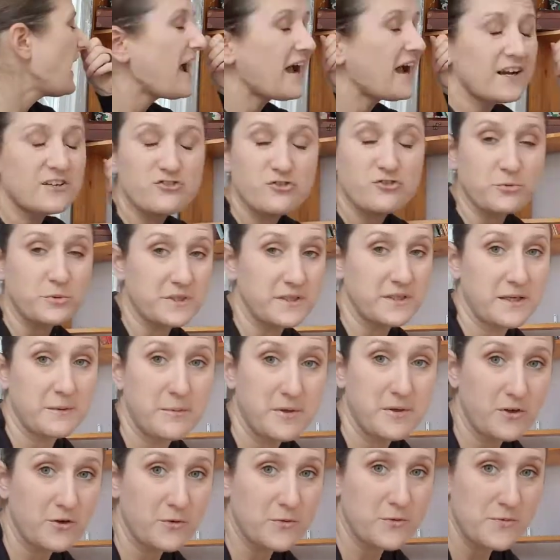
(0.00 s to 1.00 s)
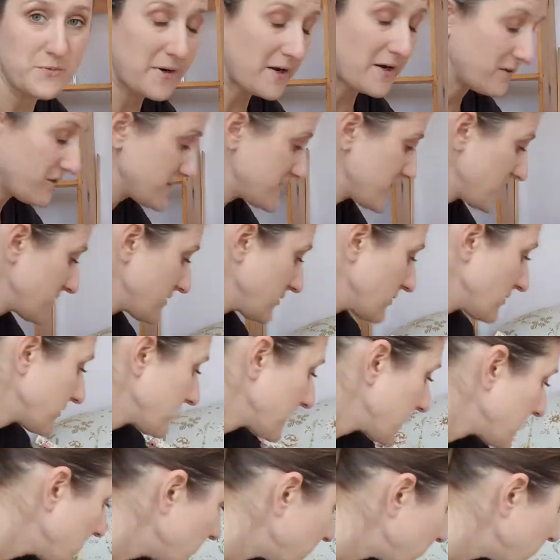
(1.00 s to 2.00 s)
actually, Pilgrim's Progress I don't
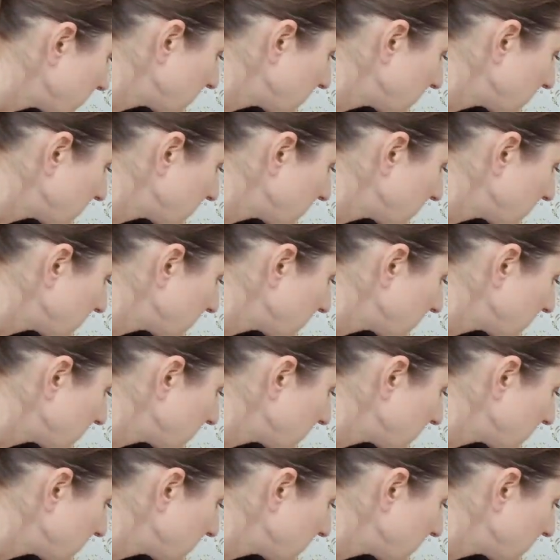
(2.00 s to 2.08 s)
think I'll